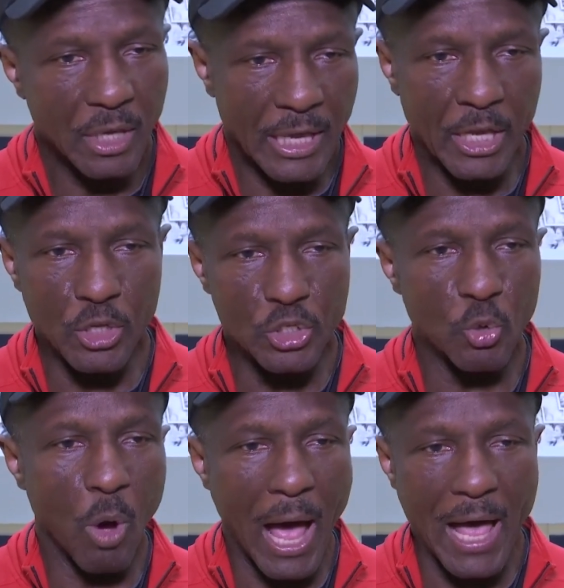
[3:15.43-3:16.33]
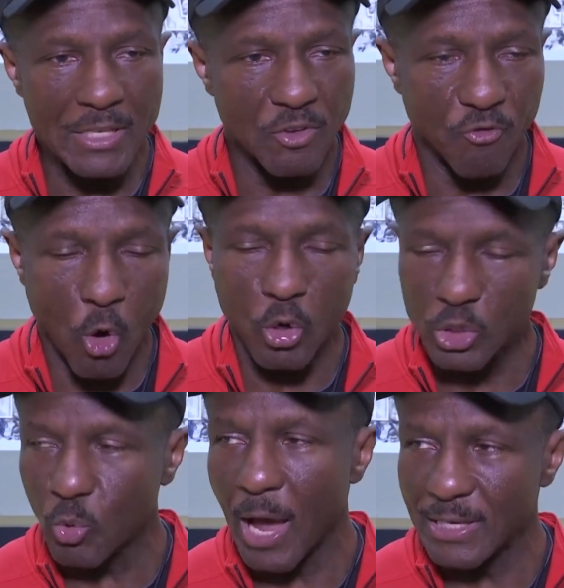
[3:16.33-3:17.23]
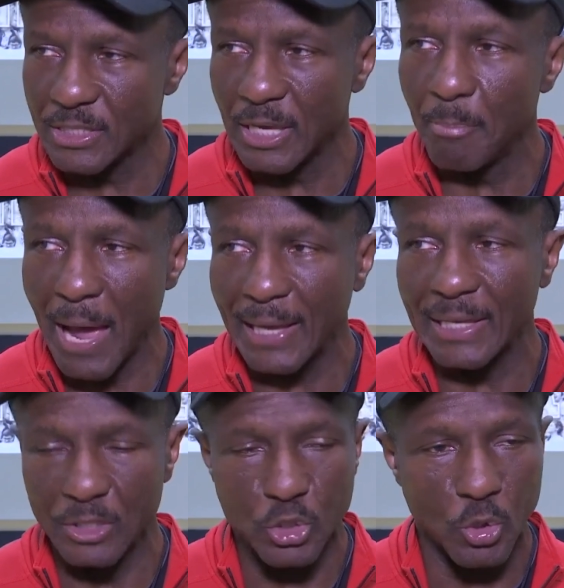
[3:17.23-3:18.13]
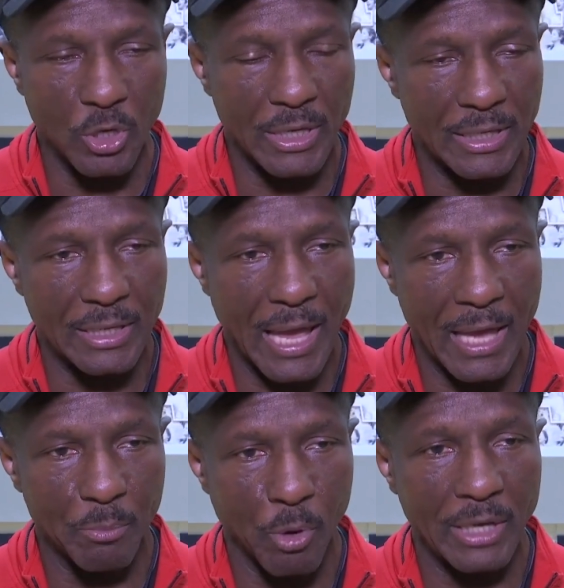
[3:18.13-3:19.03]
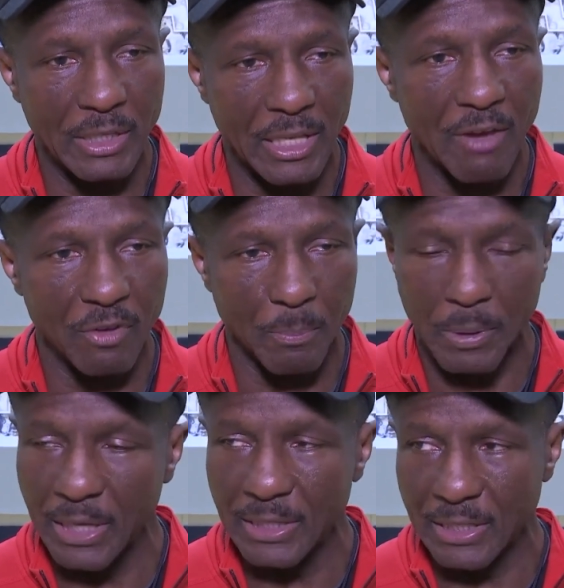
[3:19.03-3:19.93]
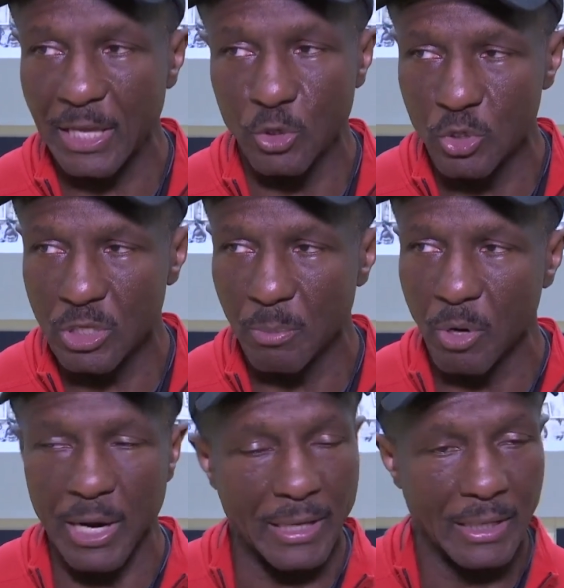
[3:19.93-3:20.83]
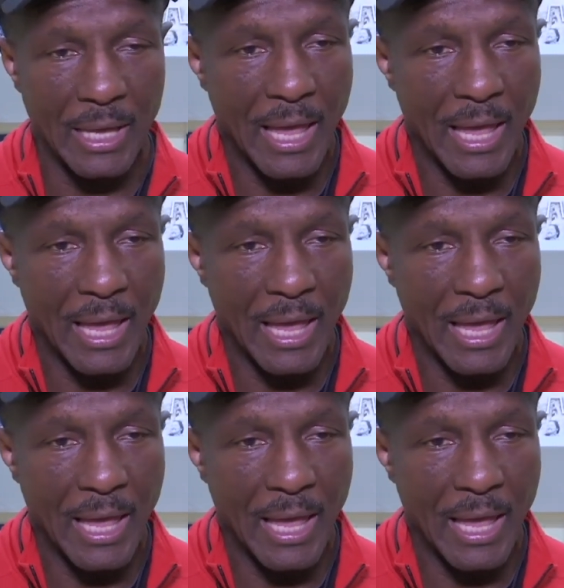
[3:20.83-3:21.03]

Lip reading: energy-wise and focus-wise, to get back into it and bring the level of play that they usually bring.